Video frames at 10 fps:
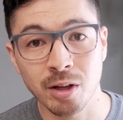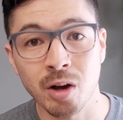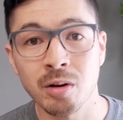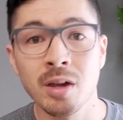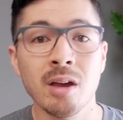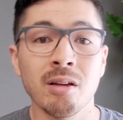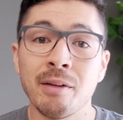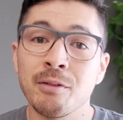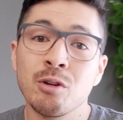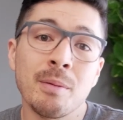I'll
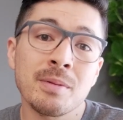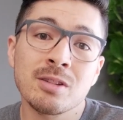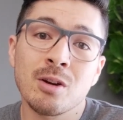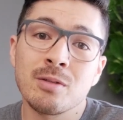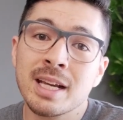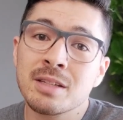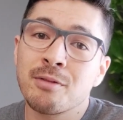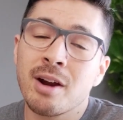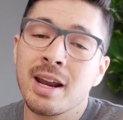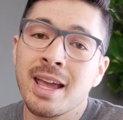have a new episode next
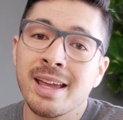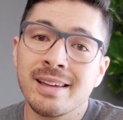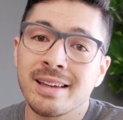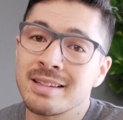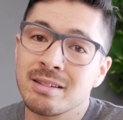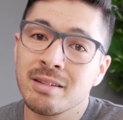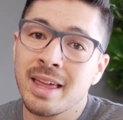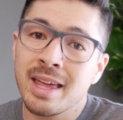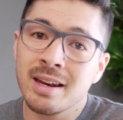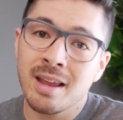Friday. Until
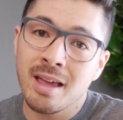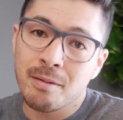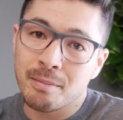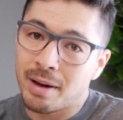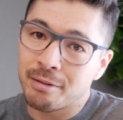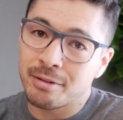then, bye for